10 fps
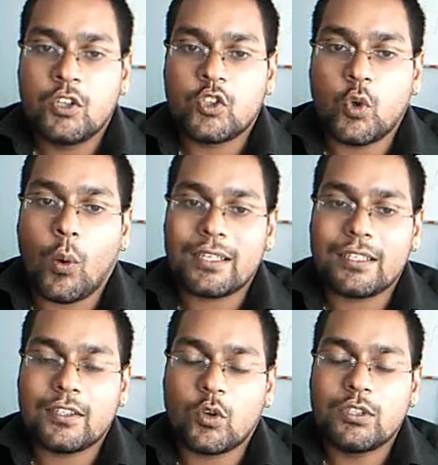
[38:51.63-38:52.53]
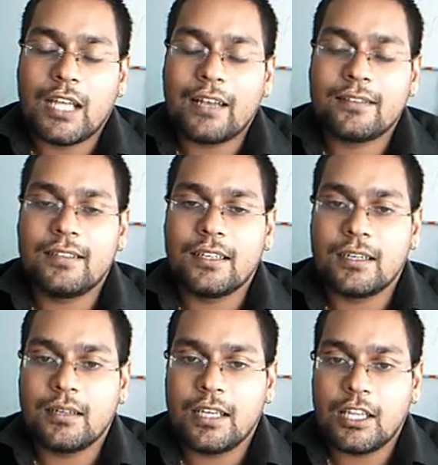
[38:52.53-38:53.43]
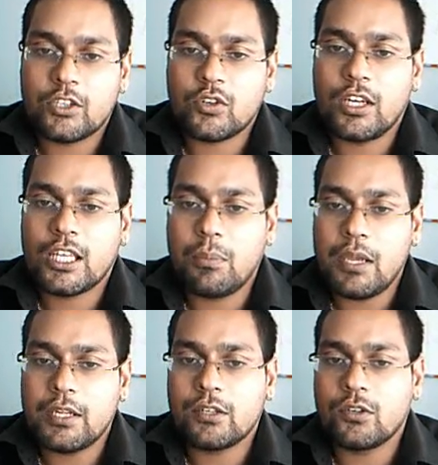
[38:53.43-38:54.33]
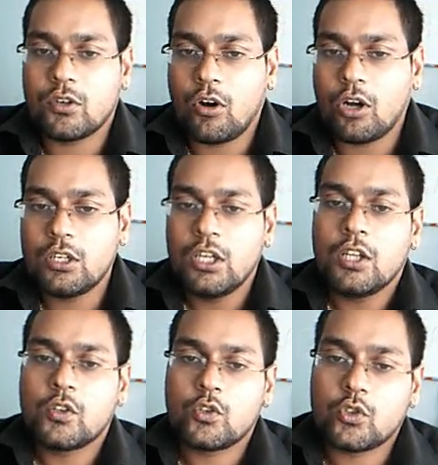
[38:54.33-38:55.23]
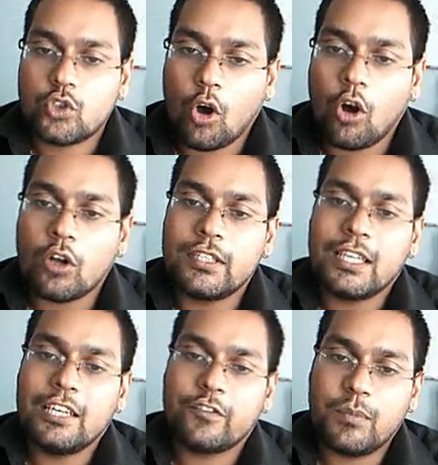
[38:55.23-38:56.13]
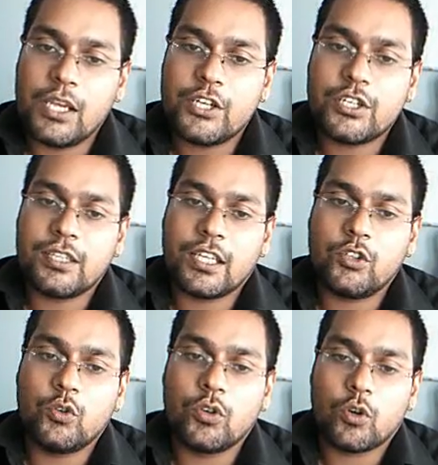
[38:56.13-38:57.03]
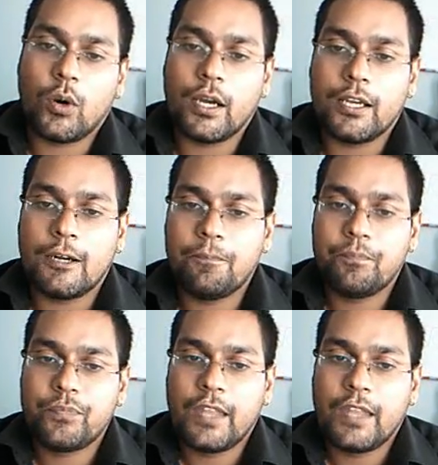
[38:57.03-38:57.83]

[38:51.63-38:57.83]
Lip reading: So does the electronic medical record store the information that you require?